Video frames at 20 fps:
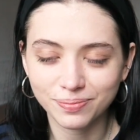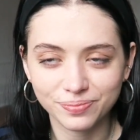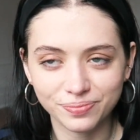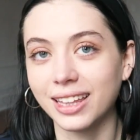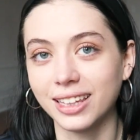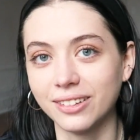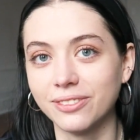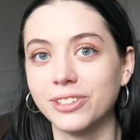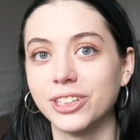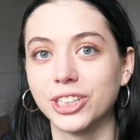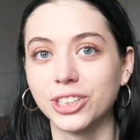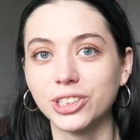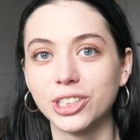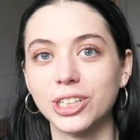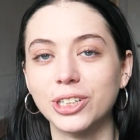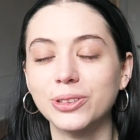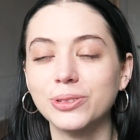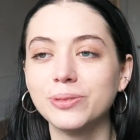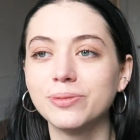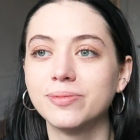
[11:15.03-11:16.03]
I live here
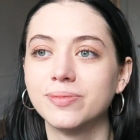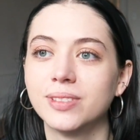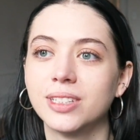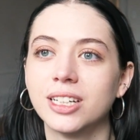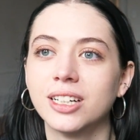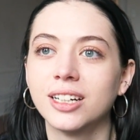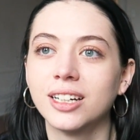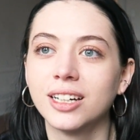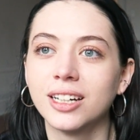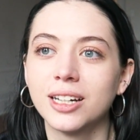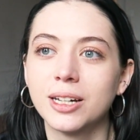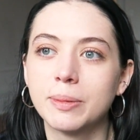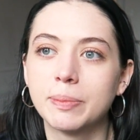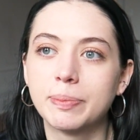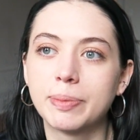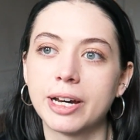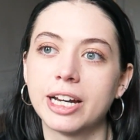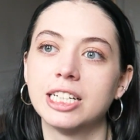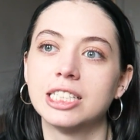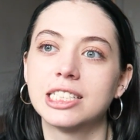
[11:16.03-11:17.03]
alone,
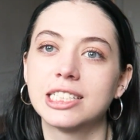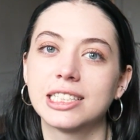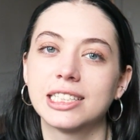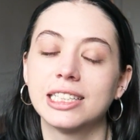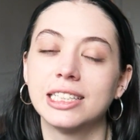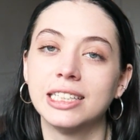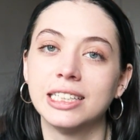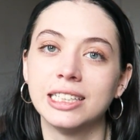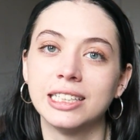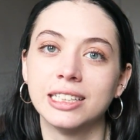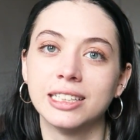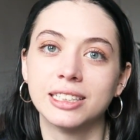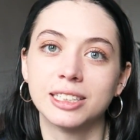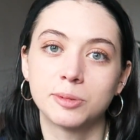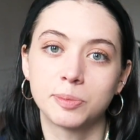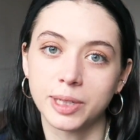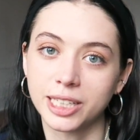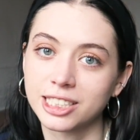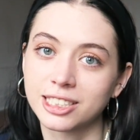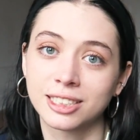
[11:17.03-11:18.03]
but he
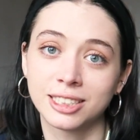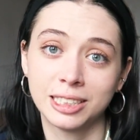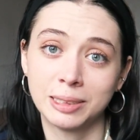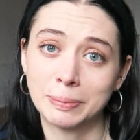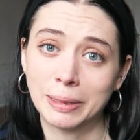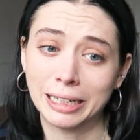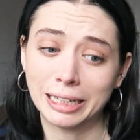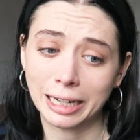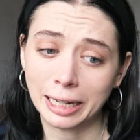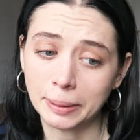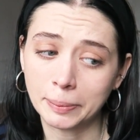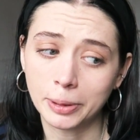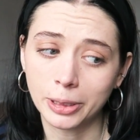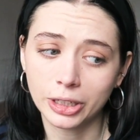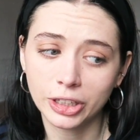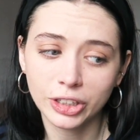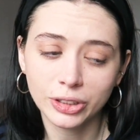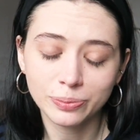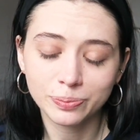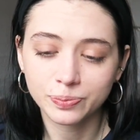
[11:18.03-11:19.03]
is basically my
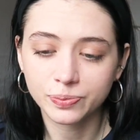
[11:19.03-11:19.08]
neighbor